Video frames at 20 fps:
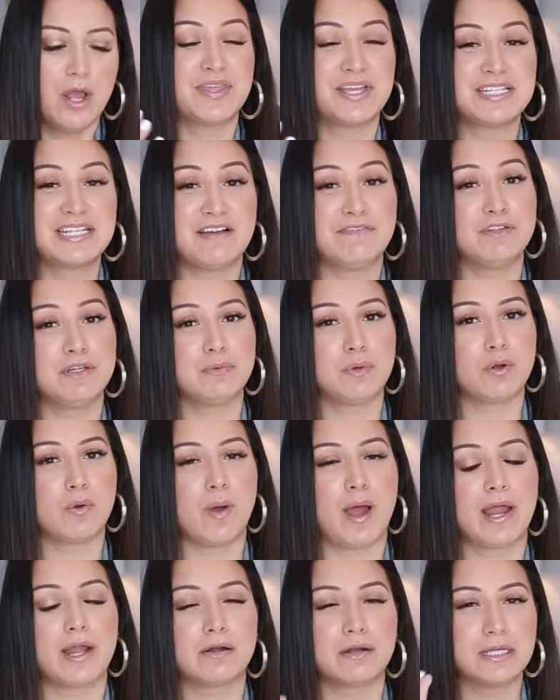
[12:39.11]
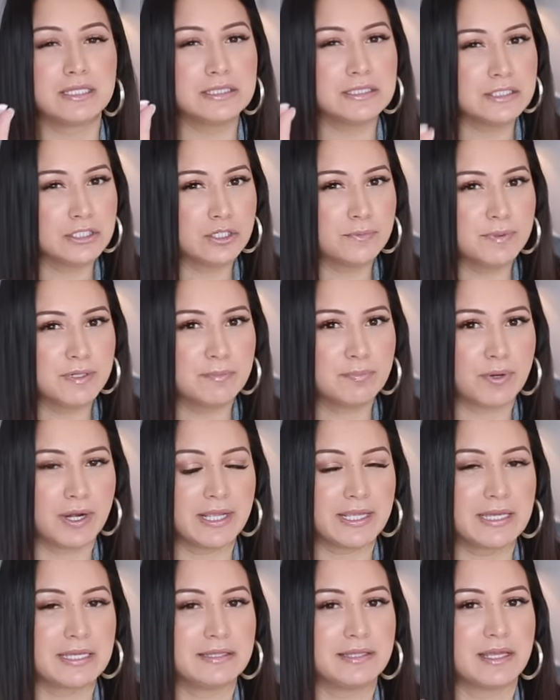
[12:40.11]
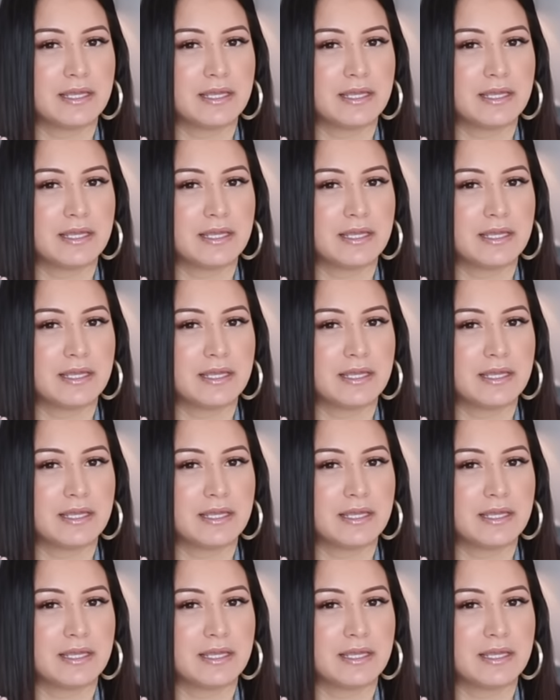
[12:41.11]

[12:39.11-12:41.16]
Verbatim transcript: They definitely require a little bit of break-in.